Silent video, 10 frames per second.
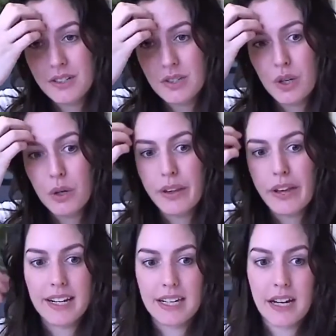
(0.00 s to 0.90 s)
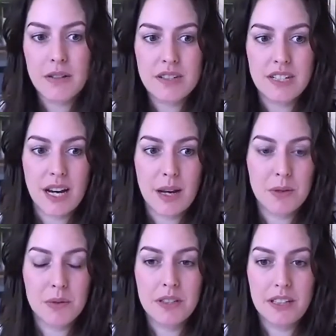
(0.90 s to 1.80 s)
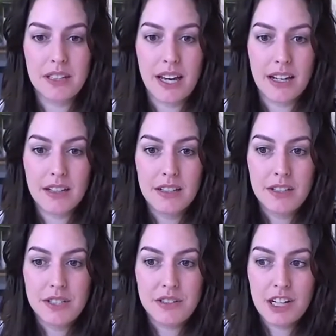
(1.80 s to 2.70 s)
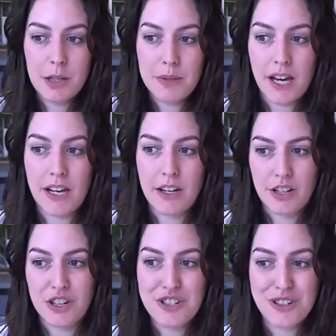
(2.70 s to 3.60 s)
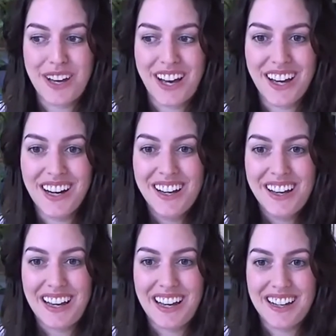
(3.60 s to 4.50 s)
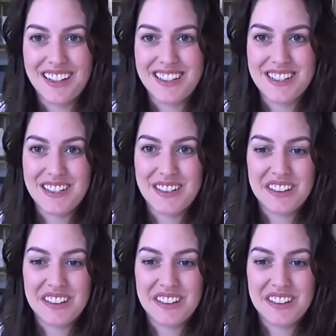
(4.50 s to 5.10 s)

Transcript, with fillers: And so like, now's the time to really like develop that and nurture that, and